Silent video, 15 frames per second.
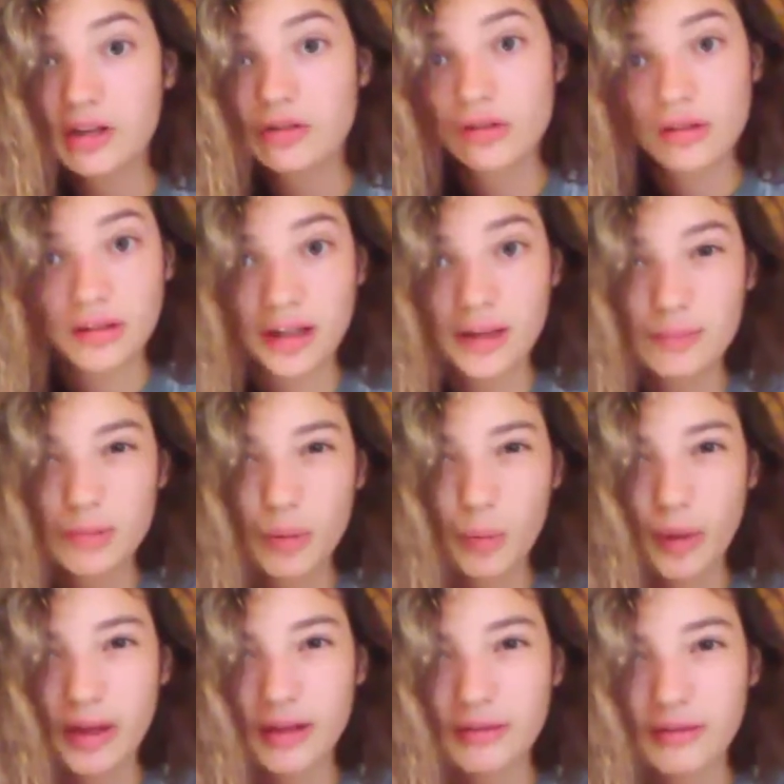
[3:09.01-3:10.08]
just to keep their
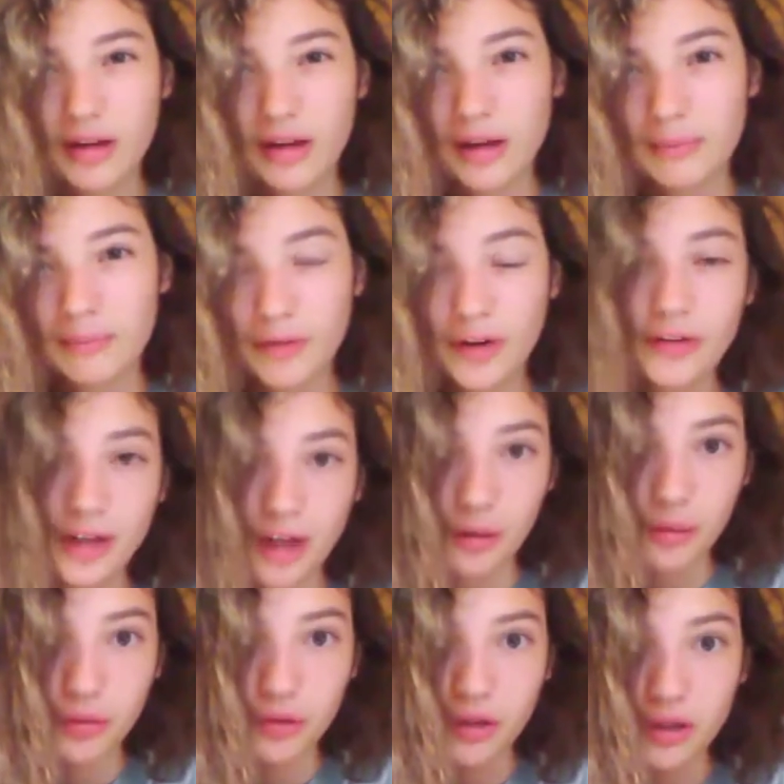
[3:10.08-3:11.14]
weight very
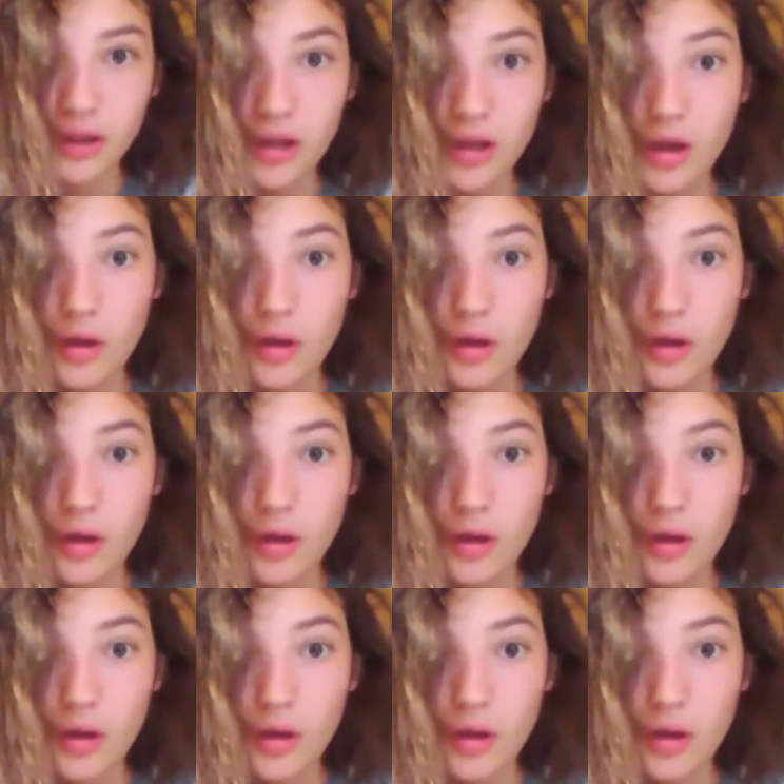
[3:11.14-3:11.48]
healthy.